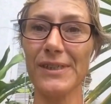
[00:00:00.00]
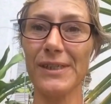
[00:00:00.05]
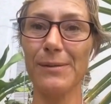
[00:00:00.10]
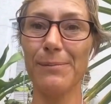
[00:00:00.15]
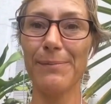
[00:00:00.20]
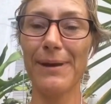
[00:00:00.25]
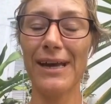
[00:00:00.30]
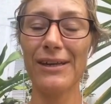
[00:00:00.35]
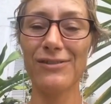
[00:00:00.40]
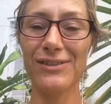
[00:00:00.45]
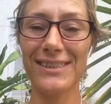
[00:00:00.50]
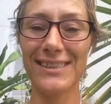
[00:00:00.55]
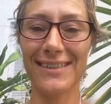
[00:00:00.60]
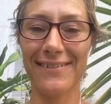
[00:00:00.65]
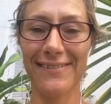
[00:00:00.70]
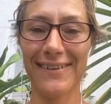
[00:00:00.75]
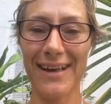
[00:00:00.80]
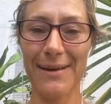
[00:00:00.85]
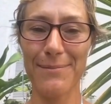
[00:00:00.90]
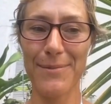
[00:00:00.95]
Boundaries
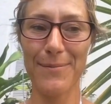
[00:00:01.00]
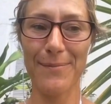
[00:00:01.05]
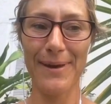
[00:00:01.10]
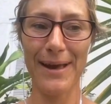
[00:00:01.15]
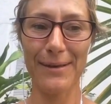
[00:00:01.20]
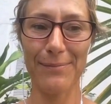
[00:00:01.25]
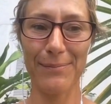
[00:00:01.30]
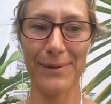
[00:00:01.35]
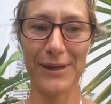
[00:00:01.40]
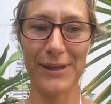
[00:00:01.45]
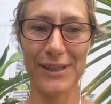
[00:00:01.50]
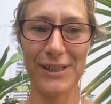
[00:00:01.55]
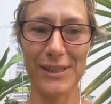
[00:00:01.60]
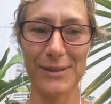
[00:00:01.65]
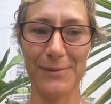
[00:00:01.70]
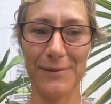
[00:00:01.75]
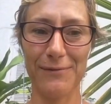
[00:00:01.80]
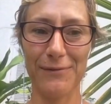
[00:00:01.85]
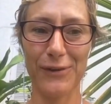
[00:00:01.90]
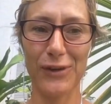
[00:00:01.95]
have come about because
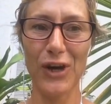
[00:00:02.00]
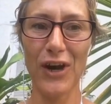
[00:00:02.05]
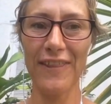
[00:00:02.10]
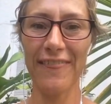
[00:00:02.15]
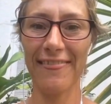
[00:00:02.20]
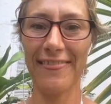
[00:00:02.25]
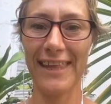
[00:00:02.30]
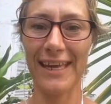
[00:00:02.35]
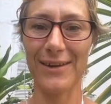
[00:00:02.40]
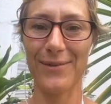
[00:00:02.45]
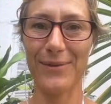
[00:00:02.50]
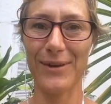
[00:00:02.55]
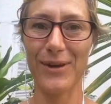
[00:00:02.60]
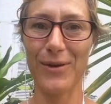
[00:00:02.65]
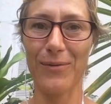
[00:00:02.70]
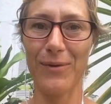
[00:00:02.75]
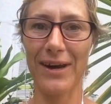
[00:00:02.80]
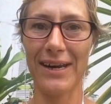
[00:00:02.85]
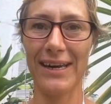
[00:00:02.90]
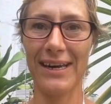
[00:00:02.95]
we've forgotten that we are
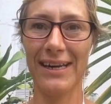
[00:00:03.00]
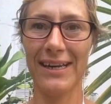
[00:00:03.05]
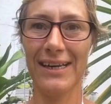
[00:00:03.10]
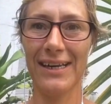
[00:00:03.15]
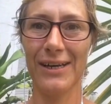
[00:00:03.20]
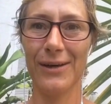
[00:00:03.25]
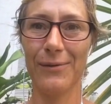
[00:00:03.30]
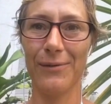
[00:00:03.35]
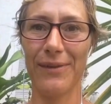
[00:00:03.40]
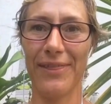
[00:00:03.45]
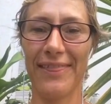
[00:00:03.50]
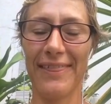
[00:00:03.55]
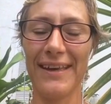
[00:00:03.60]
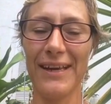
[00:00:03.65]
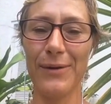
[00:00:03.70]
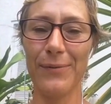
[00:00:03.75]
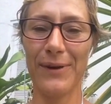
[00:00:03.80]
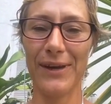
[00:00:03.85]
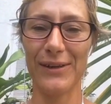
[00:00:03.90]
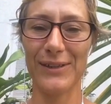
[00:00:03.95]
one. We
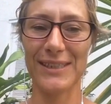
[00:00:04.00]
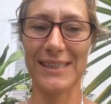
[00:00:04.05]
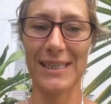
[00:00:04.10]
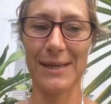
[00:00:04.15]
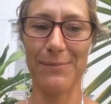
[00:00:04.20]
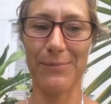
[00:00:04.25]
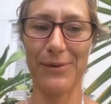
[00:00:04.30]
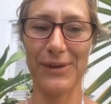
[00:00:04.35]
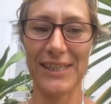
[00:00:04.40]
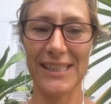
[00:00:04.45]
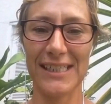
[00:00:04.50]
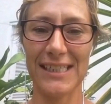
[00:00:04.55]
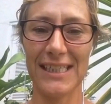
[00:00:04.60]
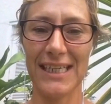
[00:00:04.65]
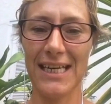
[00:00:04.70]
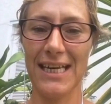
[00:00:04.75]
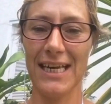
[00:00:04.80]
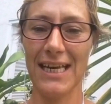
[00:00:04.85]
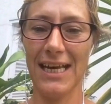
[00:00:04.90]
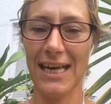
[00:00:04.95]
think we are separate.
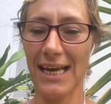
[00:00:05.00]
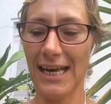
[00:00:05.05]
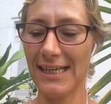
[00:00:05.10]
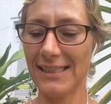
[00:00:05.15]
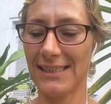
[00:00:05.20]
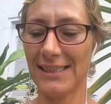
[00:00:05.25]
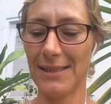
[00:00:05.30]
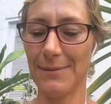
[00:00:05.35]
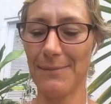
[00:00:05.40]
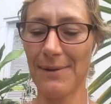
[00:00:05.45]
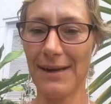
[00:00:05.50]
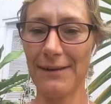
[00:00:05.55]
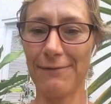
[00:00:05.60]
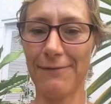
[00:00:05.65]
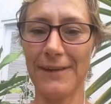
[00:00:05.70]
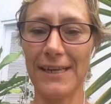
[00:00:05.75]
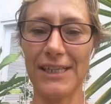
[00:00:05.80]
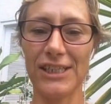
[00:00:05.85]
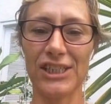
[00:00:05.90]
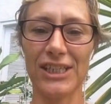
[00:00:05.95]
I see my
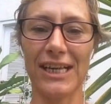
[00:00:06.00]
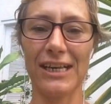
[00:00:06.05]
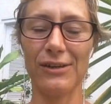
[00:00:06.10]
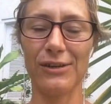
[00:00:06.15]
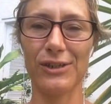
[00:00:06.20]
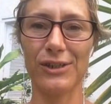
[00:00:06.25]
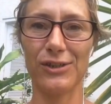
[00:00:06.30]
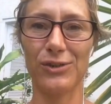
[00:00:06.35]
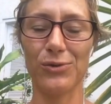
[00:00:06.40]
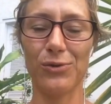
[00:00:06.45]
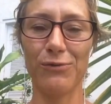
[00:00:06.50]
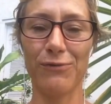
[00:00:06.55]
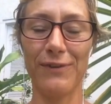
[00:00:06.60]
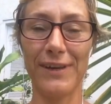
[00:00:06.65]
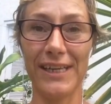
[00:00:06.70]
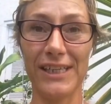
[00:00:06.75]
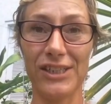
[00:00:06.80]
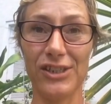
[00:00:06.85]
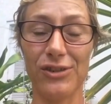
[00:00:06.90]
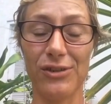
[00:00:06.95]
flesh, I look at your
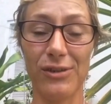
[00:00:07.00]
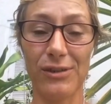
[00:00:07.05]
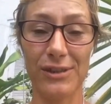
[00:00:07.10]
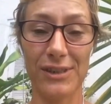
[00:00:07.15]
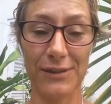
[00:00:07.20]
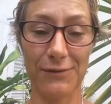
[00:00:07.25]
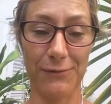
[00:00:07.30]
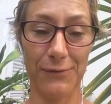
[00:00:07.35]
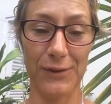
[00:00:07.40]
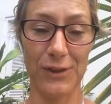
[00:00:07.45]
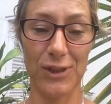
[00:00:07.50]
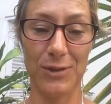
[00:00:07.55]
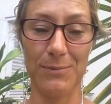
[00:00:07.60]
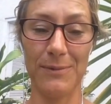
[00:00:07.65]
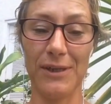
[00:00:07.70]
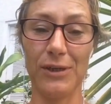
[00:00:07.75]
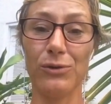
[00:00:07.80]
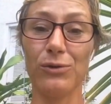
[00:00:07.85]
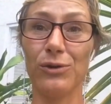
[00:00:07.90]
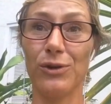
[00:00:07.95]
flesh, you look different to
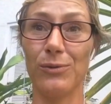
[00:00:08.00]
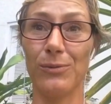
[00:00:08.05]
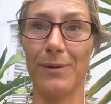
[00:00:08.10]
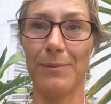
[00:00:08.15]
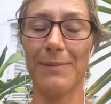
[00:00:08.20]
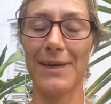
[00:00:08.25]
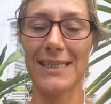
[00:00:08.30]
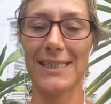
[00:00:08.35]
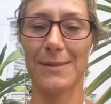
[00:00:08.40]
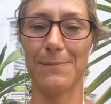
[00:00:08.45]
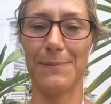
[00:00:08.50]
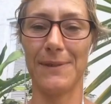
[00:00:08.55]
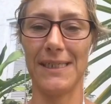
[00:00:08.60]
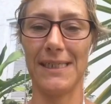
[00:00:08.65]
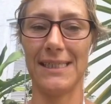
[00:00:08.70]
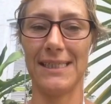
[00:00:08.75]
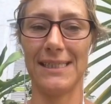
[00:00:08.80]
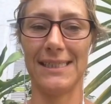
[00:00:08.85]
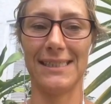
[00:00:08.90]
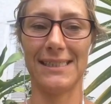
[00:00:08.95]
me. Oh, we must be
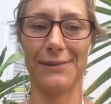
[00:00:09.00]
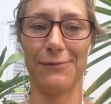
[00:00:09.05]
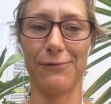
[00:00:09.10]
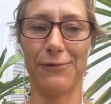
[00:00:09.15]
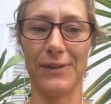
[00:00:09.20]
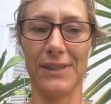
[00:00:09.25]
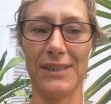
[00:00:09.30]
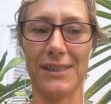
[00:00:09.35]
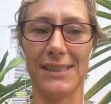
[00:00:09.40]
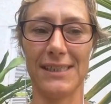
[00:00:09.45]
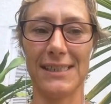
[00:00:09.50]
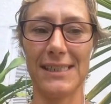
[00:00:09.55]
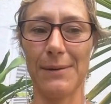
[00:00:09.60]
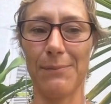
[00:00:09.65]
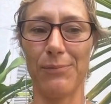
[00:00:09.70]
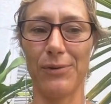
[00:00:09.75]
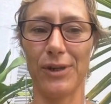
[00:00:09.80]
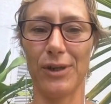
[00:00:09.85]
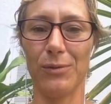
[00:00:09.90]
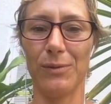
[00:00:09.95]
different,
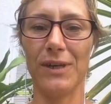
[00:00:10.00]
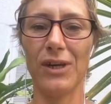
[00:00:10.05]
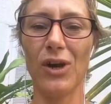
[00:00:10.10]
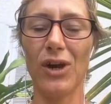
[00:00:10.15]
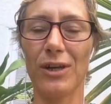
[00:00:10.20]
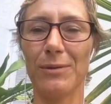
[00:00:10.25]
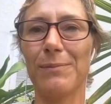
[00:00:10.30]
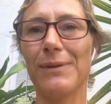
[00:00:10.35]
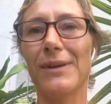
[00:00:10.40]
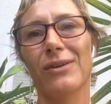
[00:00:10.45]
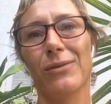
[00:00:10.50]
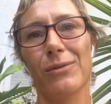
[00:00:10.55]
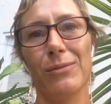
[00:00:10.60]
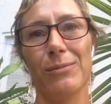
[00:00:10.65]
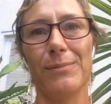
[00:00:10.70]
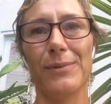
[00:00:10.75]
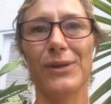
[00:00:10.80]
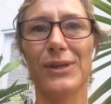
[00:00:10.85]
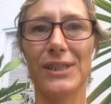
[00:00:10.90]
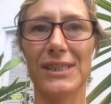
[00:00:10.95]
separate. We're not,
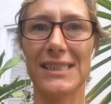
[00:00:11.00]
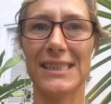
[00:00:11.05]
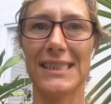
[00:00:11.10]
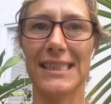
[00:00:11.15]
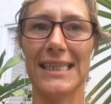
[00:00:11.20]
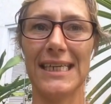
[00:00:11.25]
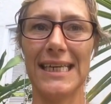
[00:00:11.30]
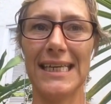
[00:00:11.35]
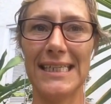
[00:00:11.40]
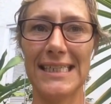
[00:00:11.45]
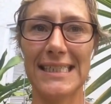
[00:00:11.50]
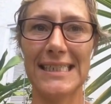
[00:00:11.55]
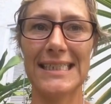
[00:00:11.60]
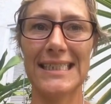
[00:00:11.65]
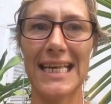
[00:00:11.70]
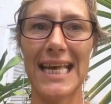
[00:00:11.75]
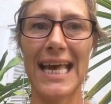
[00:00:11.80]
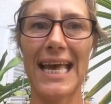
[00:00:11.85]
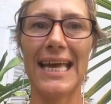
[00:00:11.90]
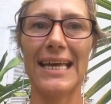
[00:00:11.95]
because
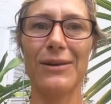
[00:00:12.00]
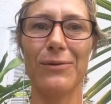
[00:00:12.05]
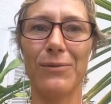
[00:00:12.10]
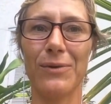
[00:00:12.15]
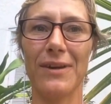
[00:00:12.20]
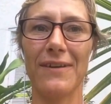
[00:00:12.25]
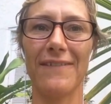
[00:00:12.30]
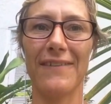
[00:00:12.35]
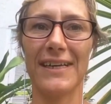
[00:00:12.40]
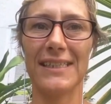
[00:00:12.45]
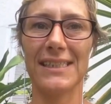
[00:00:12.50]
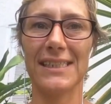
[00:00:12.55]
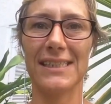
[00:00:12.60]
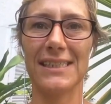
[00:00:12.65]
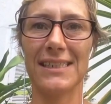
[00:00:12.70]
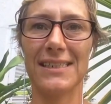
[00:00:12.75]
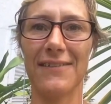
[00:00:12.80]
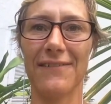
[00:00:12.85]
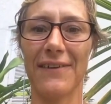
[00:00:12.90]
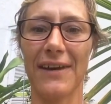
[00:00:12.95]
inside all of us is a
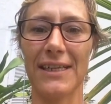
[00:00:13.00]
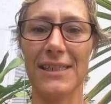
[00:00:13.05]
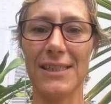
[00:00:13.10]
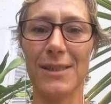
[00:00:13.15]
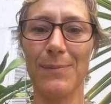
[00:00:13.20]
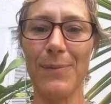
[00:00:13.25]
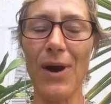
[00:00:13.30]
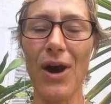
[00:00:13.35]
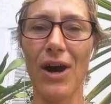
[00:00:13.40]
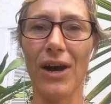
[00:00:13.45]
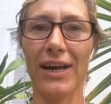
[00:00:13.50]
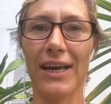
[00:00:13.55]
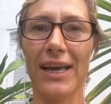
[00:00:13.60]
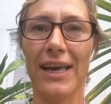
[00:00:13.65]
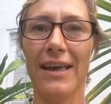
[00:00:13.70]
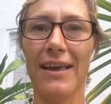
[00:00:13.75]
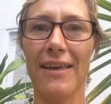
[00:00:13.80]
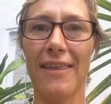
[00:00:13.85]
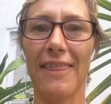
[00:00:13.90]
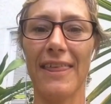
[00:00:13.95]
divine spark.
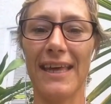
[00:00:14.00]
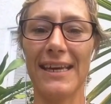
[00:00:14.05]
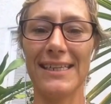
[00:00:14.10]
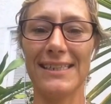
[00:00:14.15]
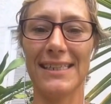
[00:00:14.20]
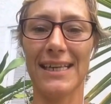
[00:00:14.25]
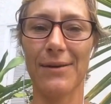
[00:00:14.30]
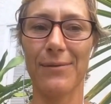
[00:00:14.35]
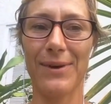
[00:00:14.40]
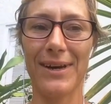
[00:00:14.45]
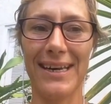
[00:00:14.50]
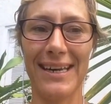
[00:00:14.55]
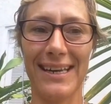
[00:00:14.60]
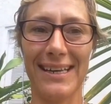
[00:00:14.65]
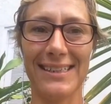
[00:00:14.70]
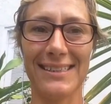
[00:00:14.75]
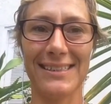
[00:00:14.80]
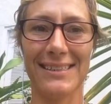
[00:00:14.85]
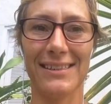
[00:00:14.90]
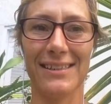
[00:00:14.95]
That is our
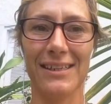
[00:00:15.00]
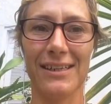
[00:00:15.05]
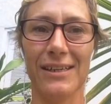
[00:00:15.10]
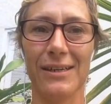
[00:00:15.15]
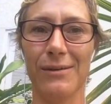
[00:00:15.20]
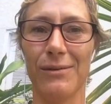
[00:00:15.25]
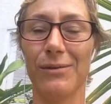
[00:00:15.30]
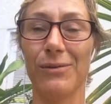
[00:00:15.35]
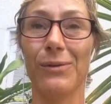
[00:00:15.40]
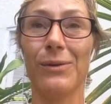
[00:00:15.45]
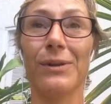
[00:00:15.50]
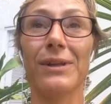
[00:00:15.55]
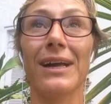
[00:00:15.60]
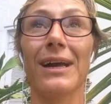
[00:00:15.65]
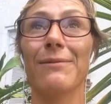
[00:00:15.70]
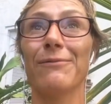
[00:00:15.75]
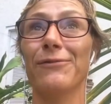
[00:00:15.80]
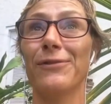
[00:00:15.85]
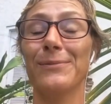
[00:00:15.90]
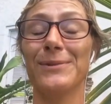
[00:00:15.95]
oneness. We all
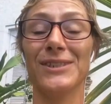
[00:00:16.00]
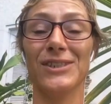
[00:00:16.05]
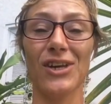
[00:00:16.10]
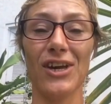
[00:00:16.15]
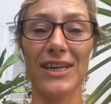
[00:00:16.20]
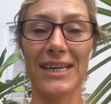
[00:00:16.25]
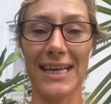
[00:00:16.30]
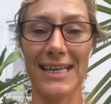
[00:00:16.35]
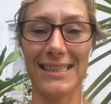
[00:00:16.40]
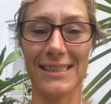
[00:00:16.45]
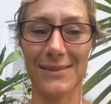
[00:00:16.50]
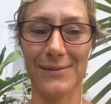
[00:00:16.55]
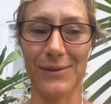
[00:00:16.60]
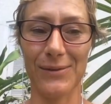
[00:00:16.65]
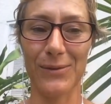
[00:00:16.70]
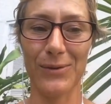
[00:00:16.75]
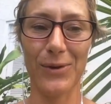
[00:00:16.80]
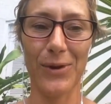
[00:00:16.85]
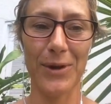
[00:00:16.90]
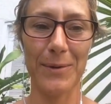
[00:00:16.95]
come from stardust. We're
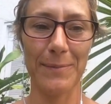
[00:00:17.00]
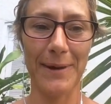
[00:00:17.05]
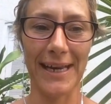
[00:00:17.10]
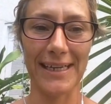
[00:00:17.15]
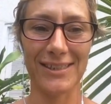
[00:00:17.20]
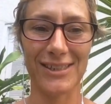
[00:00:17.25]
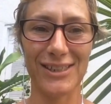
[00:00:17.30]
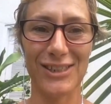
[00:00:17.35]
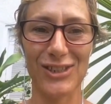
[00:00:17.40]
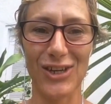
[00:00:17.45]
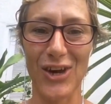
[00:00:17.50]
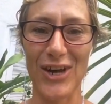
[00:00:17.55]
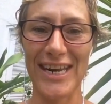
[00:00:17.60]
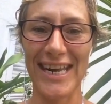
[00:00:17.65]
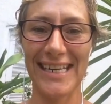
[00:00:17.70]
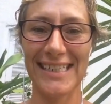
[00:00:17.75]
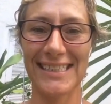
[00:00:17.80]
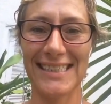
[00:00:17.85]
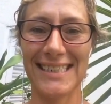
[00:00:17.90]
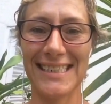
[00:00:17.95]
all going back to
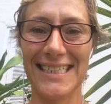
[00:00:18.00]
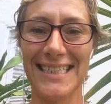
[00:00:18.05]
stardust.